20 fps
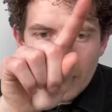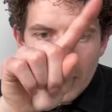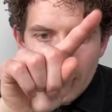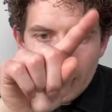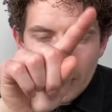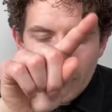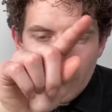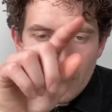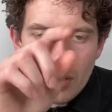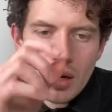then
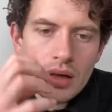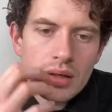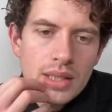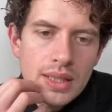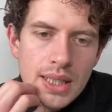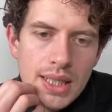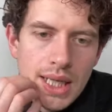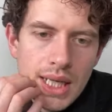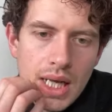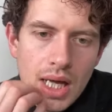we've got
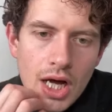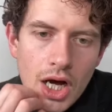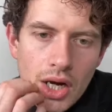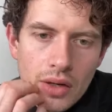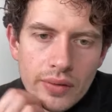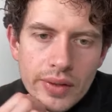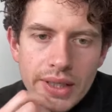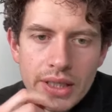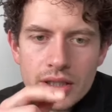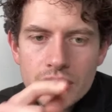
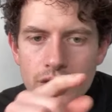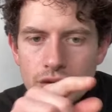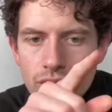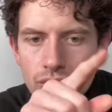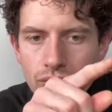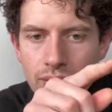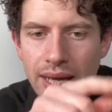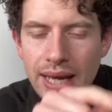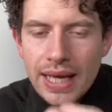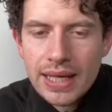orange,
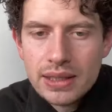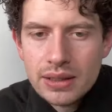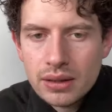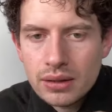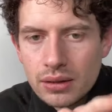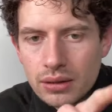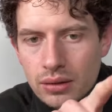red,